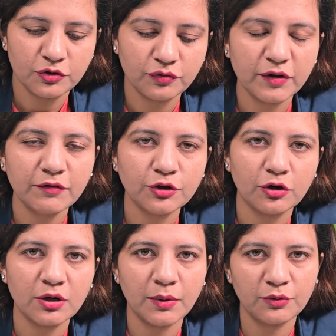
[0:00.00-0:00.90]
So when we
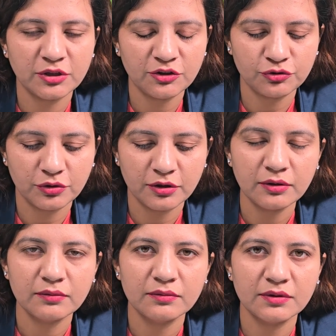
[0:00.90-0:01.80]
talk about the sugar,
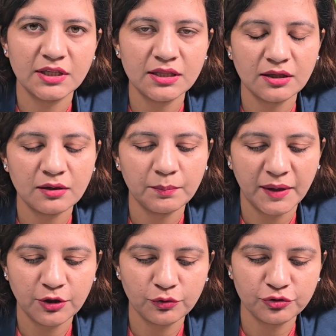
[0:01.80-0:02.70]
these are
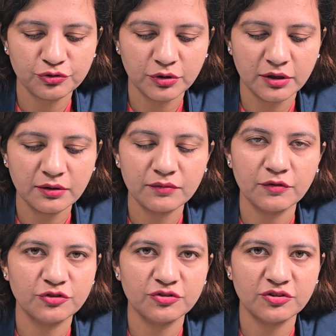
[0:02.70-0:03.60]
pentose sugar,
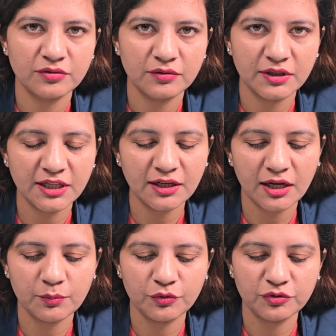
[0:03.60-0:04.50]
which is
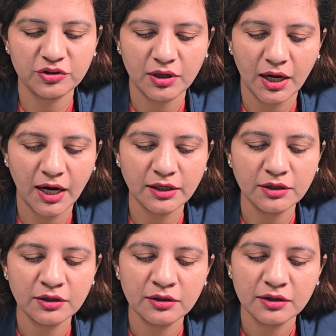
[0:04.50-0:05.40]
D-ribose
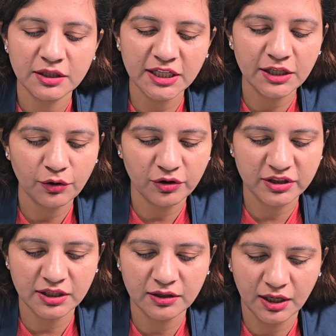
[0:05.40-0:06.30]
and
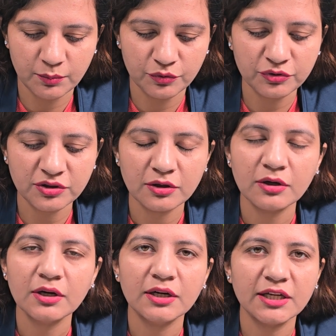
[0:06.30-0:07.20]
deoxyribose.
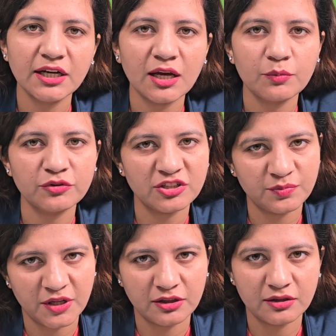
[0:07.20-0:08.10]
D-ribose is
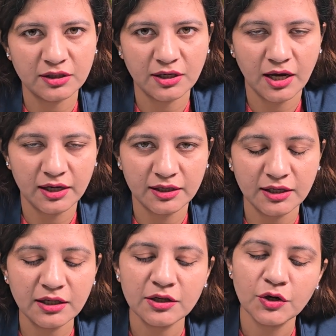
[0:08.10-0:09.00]
present in
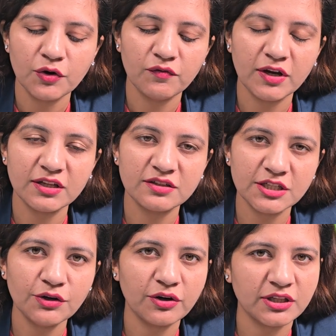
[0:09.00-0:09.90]
RNA, whereas
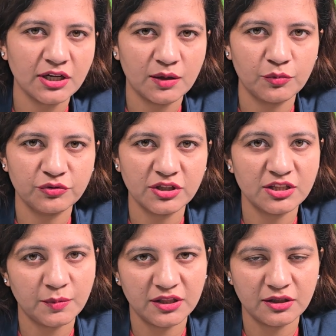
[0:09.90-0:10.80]
deoxyribose
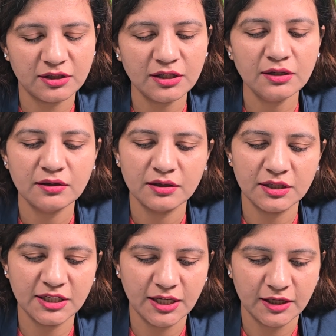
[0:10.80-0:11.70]
is present in
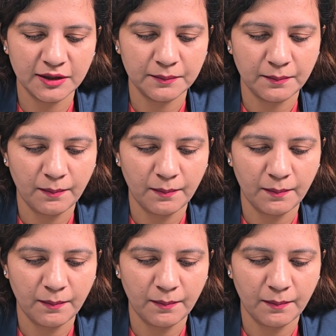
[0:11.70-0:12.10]
DNA.